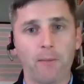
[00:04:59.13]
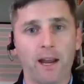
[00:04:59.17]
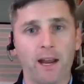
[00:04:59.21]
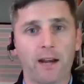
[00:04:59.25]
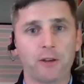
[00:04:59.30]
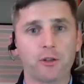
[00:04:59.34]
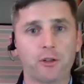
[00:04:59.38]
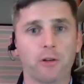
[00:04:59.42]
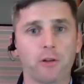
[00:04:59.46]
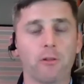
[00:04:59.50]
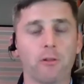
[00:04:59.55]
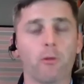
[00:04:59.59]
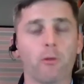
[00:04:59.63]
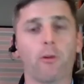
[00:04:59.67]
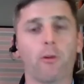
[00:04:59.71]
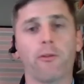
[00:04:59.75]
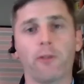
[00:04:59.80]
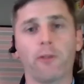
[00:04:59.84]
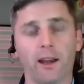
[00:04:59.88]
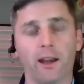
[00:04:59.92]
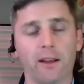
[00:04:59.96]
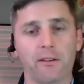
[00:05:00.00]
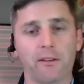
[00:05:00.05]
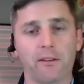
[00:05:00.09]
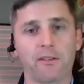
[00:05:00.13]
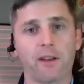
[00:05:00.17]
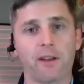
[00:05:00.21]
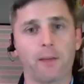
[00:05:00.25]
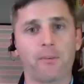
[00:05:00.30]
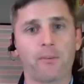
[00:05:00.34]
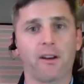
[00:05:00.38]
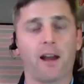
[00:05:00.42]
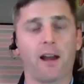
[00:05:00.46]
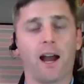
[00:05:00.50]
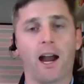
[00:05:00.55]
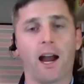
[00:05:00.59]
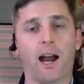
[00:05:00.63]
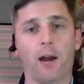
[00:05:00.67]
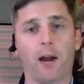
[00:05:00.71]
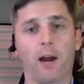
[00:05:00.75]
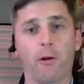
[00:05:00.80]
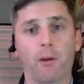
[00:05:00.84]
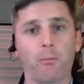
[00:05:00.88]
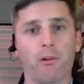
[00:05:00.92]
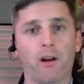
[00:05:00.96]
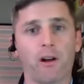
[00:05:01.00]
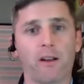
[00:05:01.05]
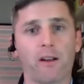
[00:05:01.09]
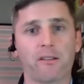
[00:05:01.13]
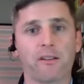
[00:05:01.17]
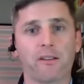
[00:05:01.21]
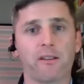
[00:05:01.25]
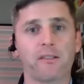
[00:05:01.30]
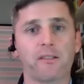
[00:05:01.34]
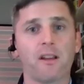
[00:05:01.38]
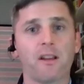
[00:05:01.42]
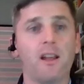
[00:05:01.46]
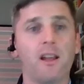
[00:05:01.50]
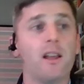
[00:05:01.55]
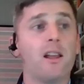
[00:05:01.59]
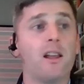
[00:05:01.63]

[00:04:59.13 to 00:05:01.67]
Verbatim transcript: manager or for the next steps in the hiring process.